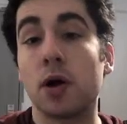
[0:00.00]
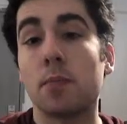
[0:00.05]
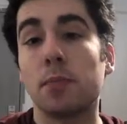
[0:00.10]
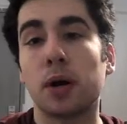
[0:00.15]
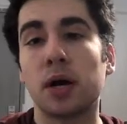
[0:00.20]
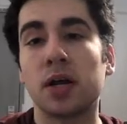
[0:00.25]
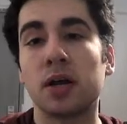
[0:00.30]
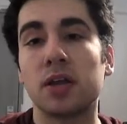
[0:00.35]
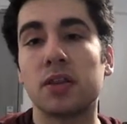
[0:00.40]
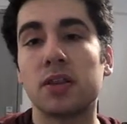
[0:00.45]

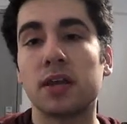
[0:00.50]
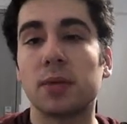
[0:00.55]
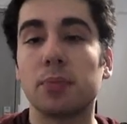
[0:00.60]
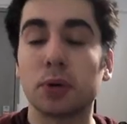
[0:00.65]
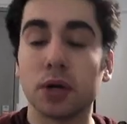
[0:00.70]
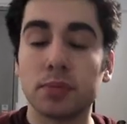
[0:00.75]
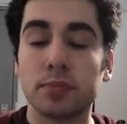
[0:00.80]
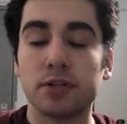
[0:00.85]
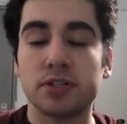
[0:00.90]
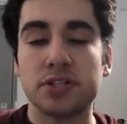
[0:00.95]
But they're
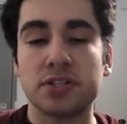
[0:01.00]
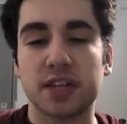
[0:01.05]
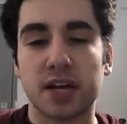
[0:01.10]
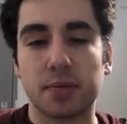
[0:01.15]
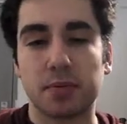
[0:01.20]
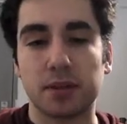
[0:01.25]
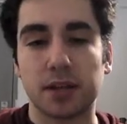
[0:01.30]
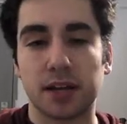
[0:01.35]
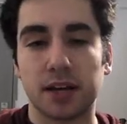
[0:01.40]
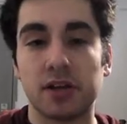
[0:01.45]
pretty much the same
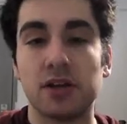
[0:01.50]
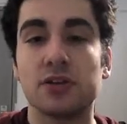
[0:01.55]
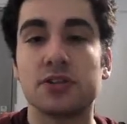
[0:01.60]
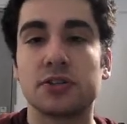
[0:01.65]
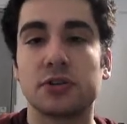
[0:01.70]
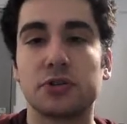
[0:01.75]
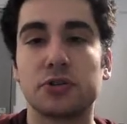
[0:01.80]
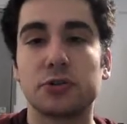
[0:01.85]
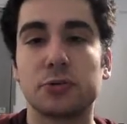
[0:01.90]
thing. So just